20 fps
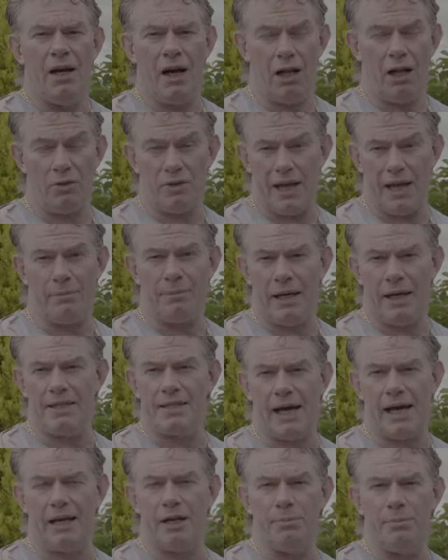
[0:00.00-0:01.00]
I'll damp that
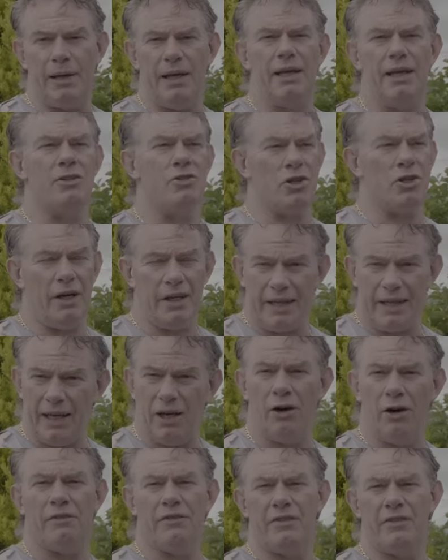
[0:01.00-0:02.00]
down a bit and try and
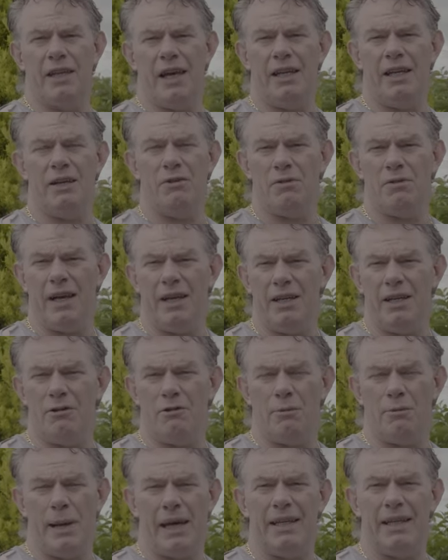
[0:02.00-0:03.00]
get off any any
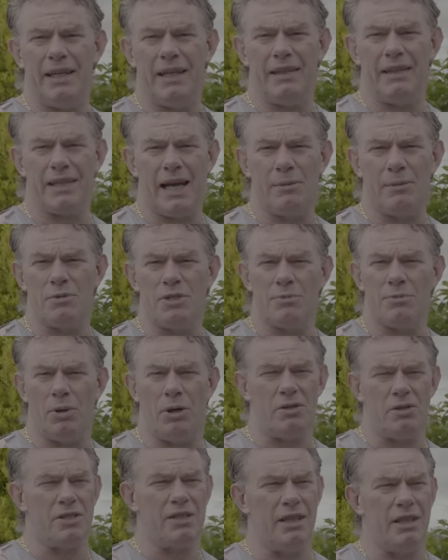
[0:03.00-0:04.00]
remaining damp
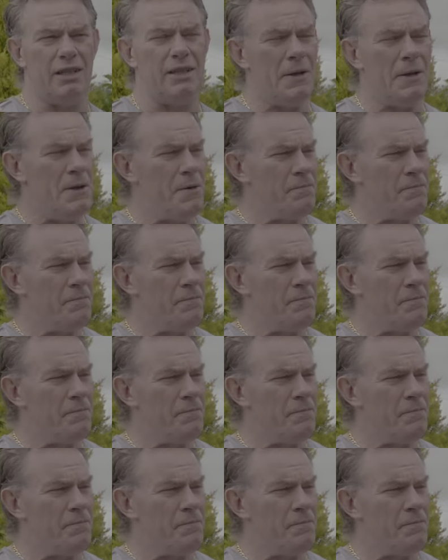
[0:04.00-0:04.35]
spots and